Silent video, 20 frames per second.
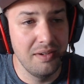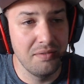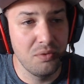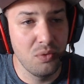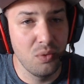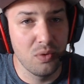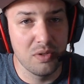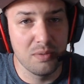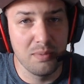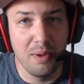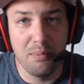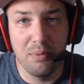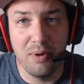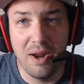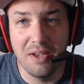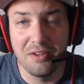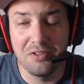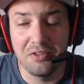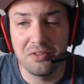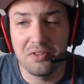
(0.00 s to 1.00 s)
And of course, my
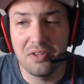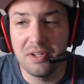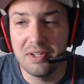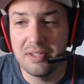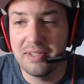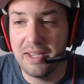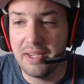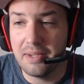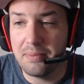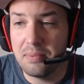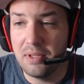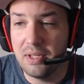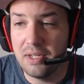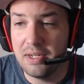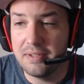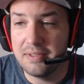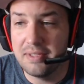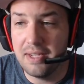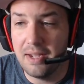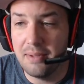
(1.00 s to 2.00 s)
browser is going to take
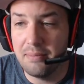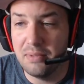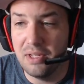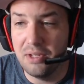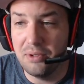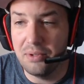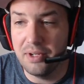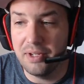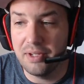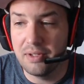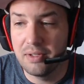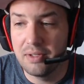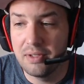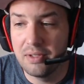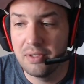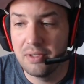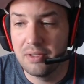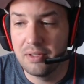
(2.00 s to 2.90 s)
plenty of time loading.